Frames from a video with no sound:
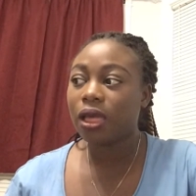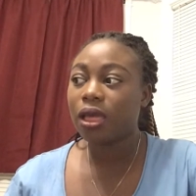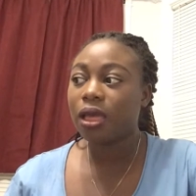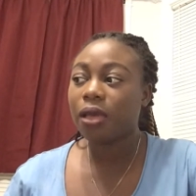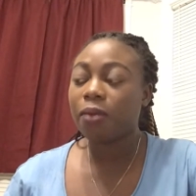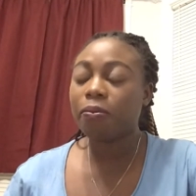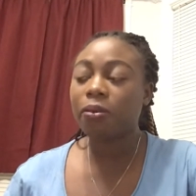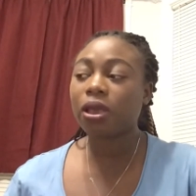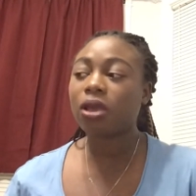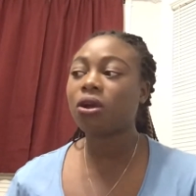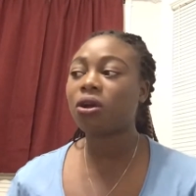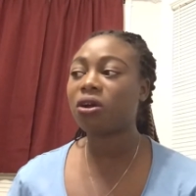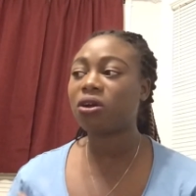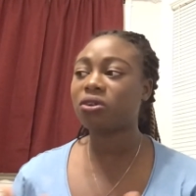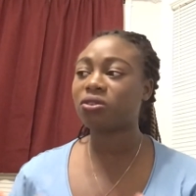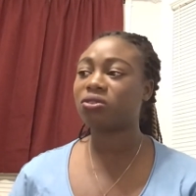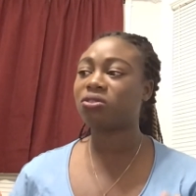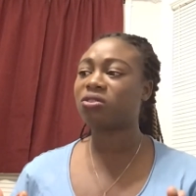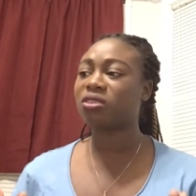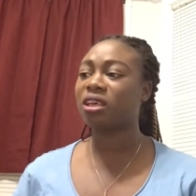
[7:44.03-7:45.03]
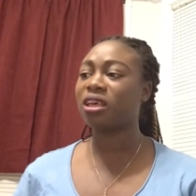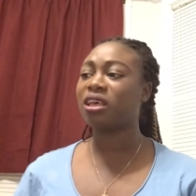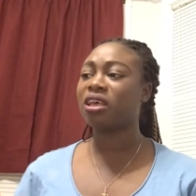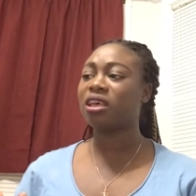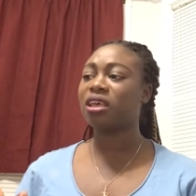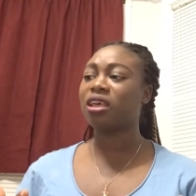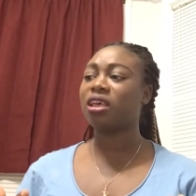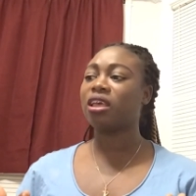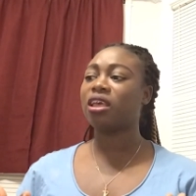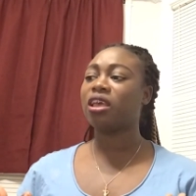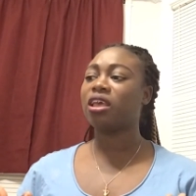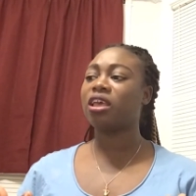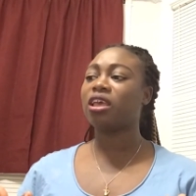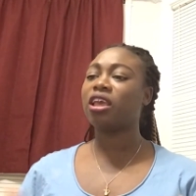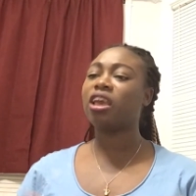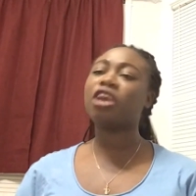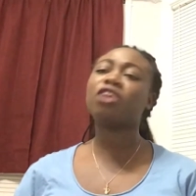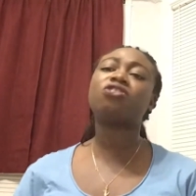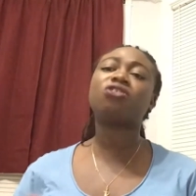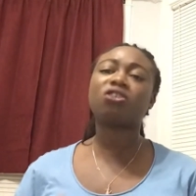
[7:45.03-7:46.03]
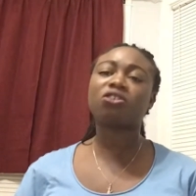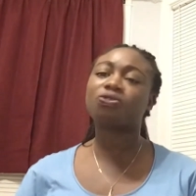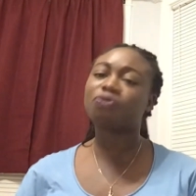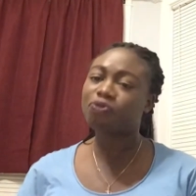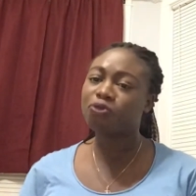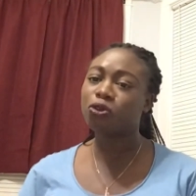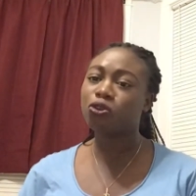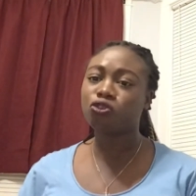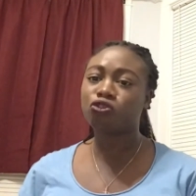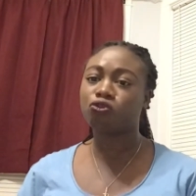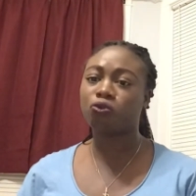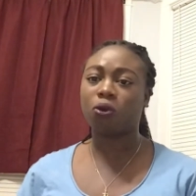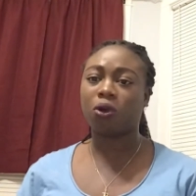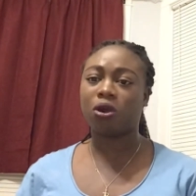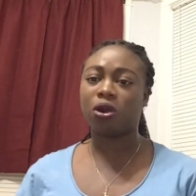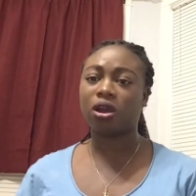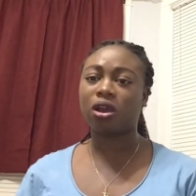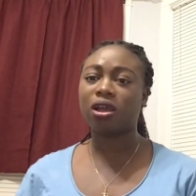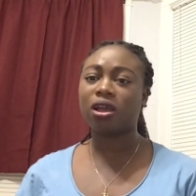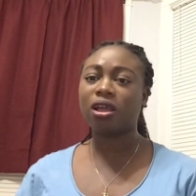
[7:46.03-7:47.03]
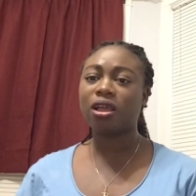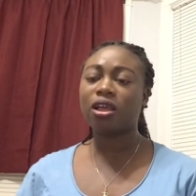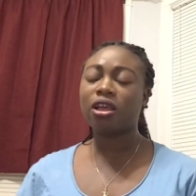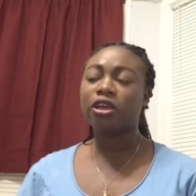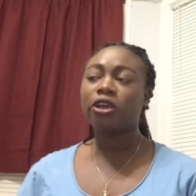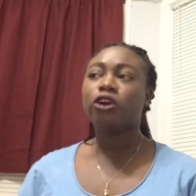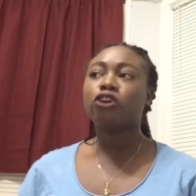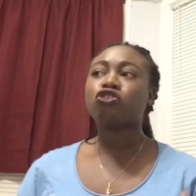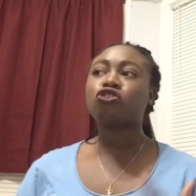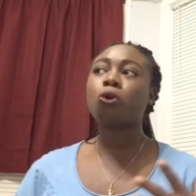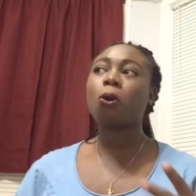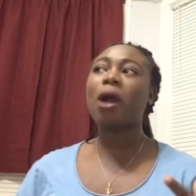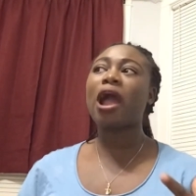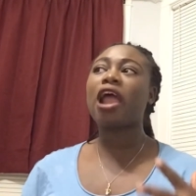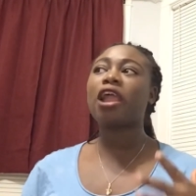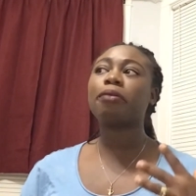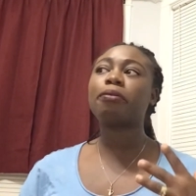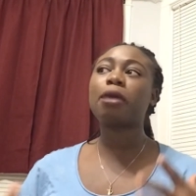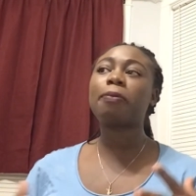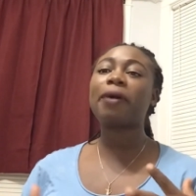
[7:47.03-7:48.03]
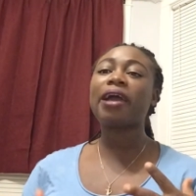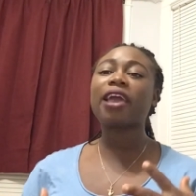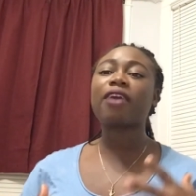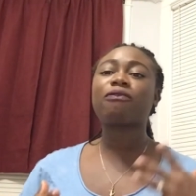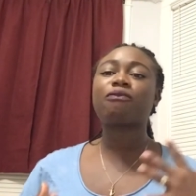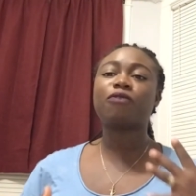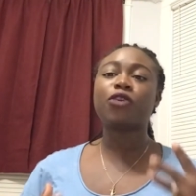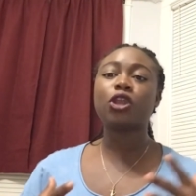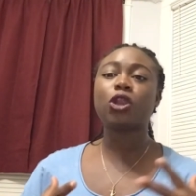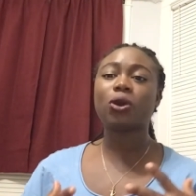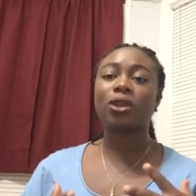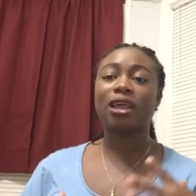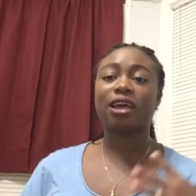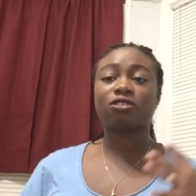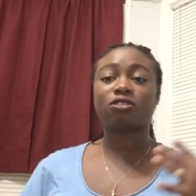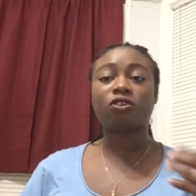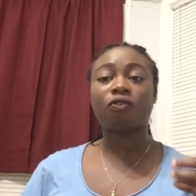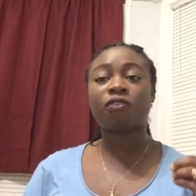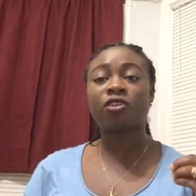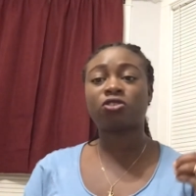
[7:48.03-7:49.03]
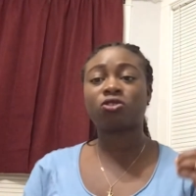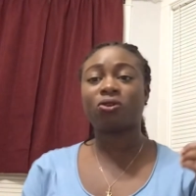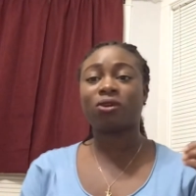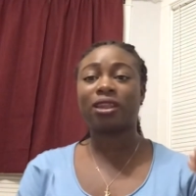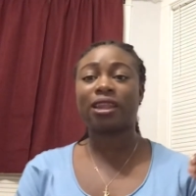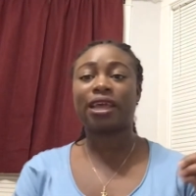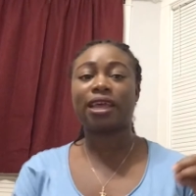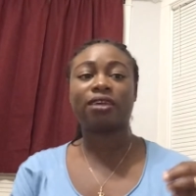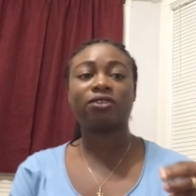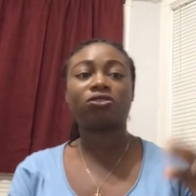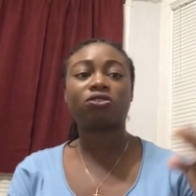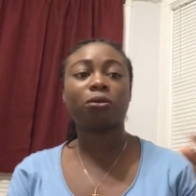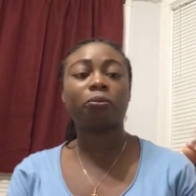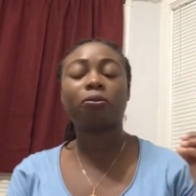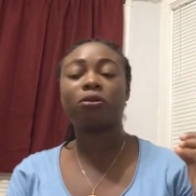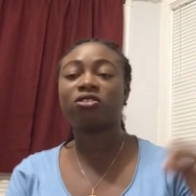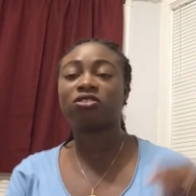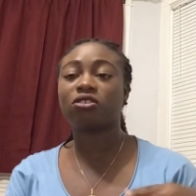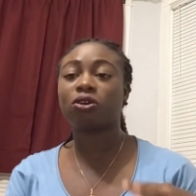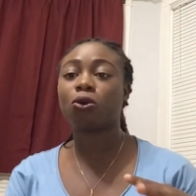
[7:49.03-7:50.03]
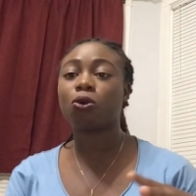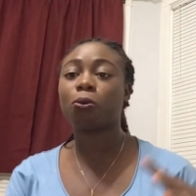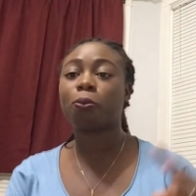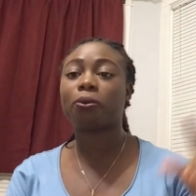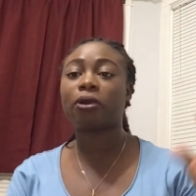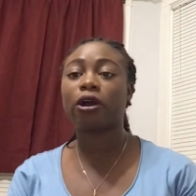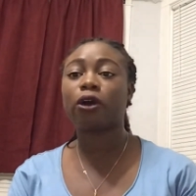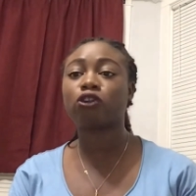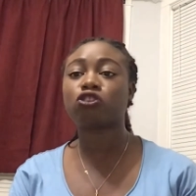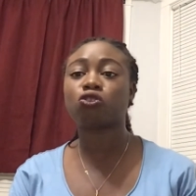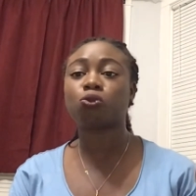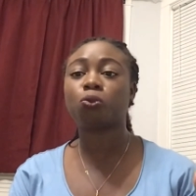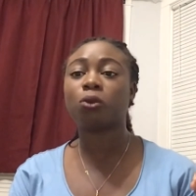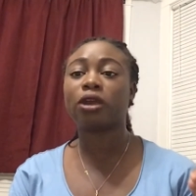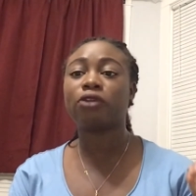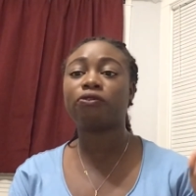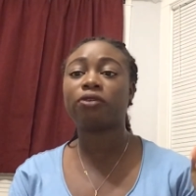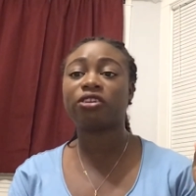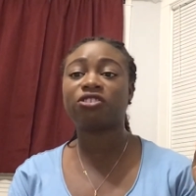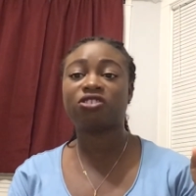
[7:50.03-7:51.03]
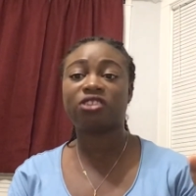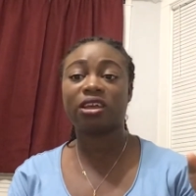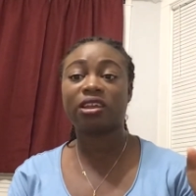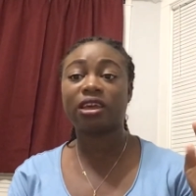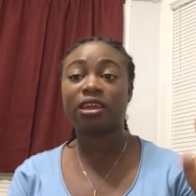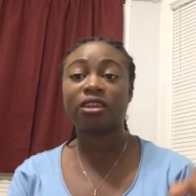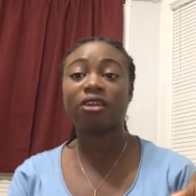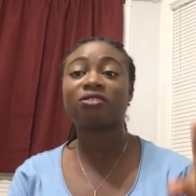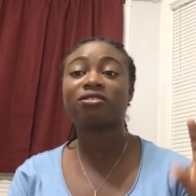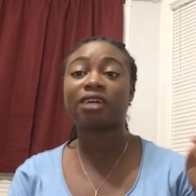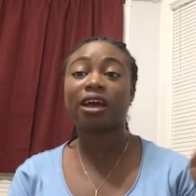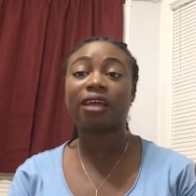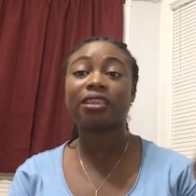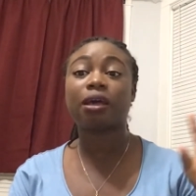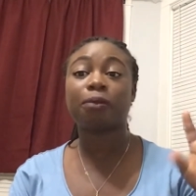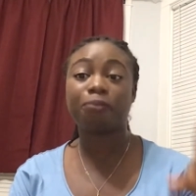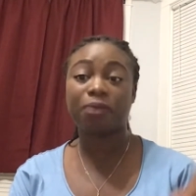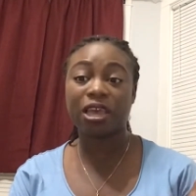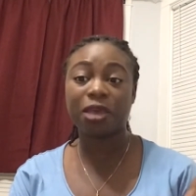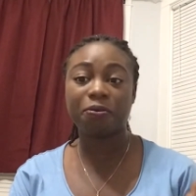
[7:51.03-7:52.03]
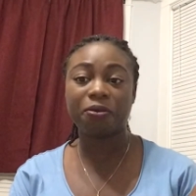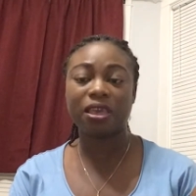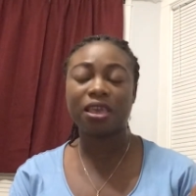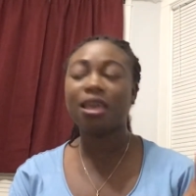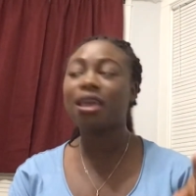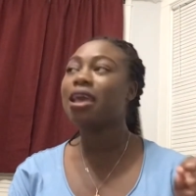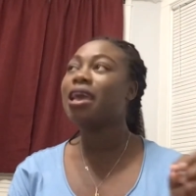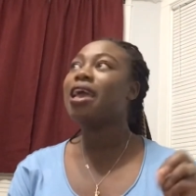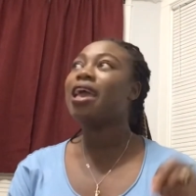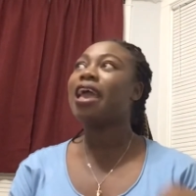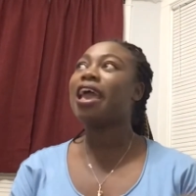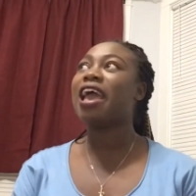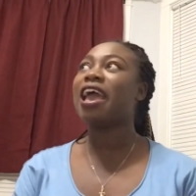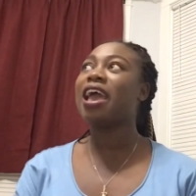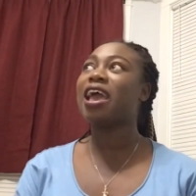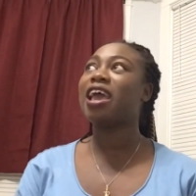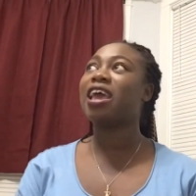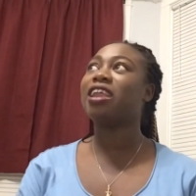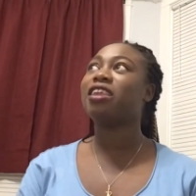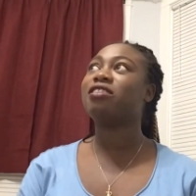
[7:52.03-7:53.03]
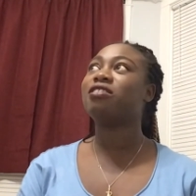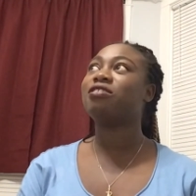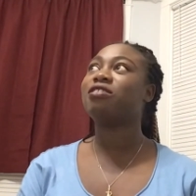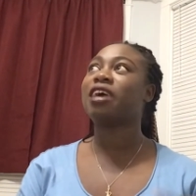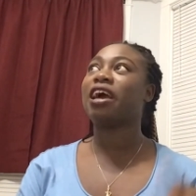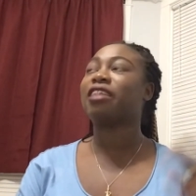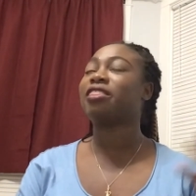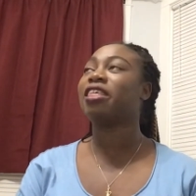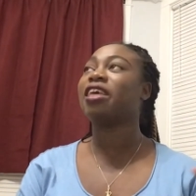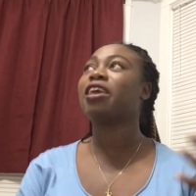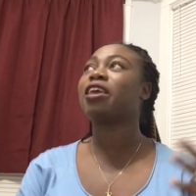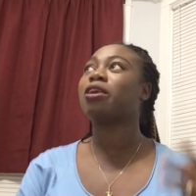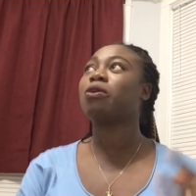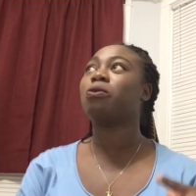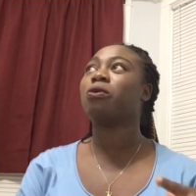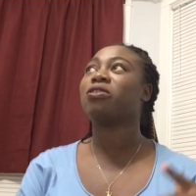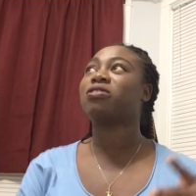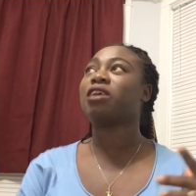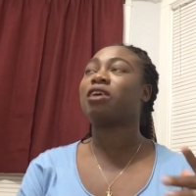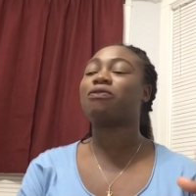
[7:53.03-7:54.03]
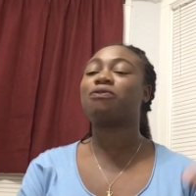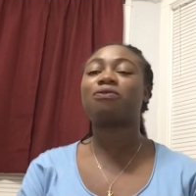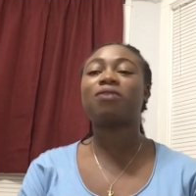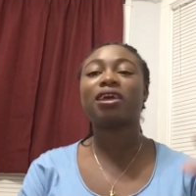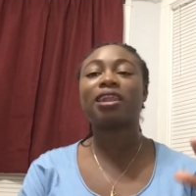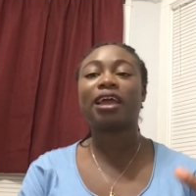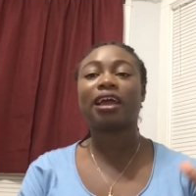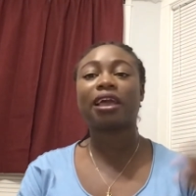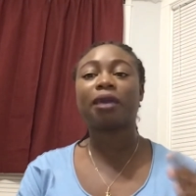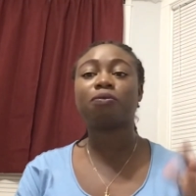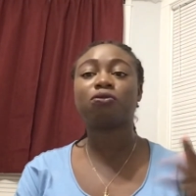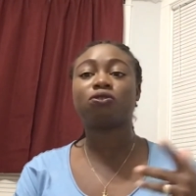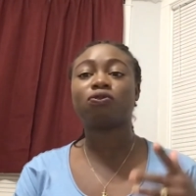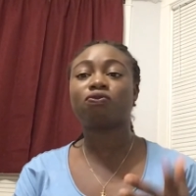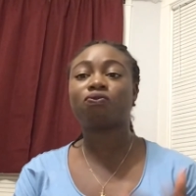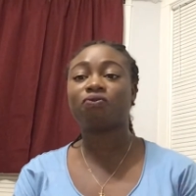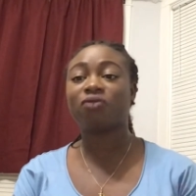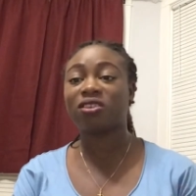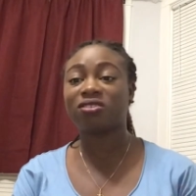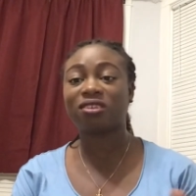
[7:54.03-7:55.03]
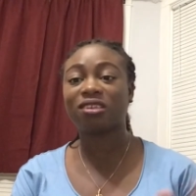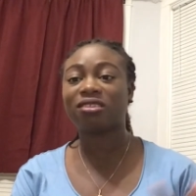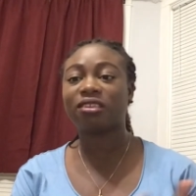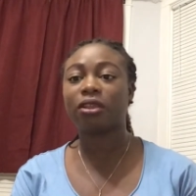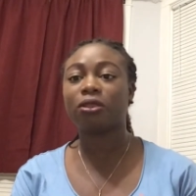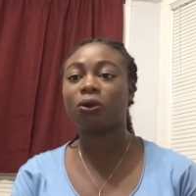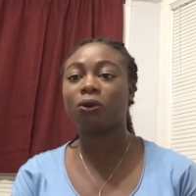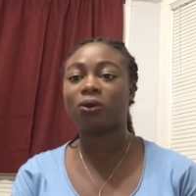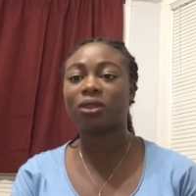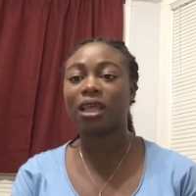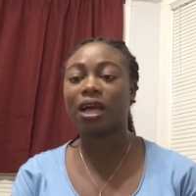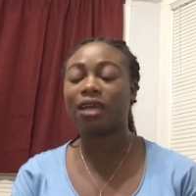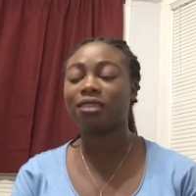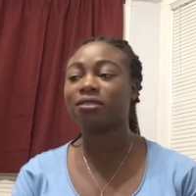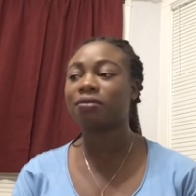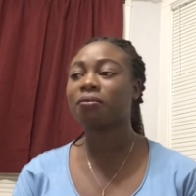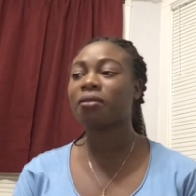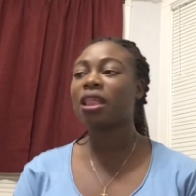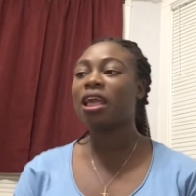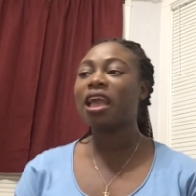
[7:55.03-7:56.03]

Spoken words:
Because it just feels wrong. So I remember a video that surfaced online some months ago prior to when Regina Daniels had a baby. And I think it was a friend that came to visit and all that.